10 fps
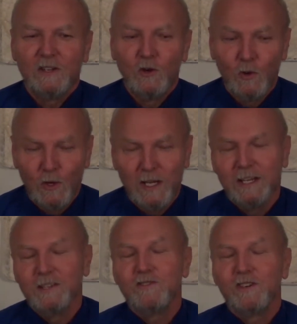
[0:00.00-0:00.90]
doing
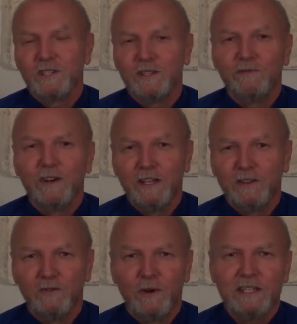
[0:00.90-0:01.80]
is justifying
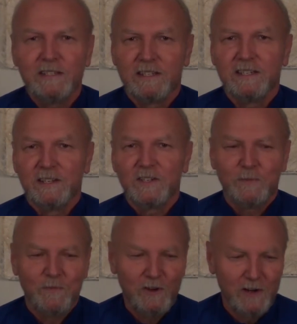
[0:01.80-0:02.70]
their
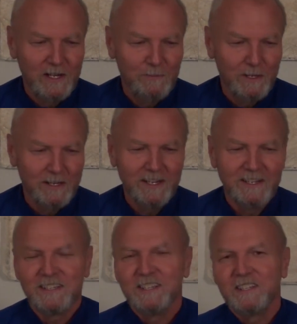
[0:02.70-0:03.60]
restlessness, their inability
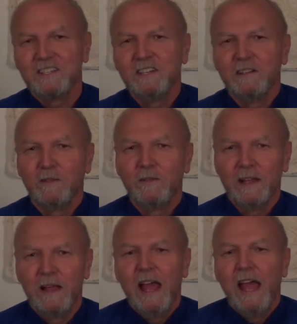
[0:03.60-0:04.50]
to sit still.
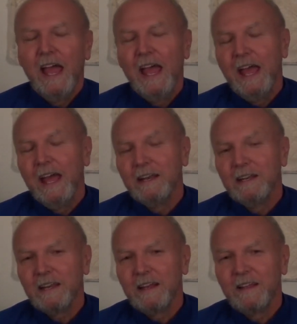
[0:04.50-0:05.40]

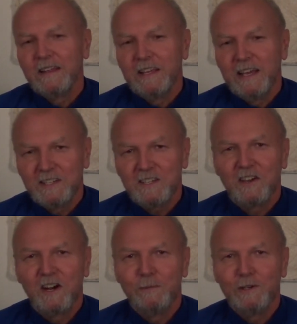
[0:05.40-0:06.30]
And yes,
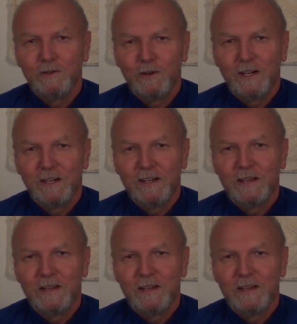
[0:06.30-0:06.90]
karma yoga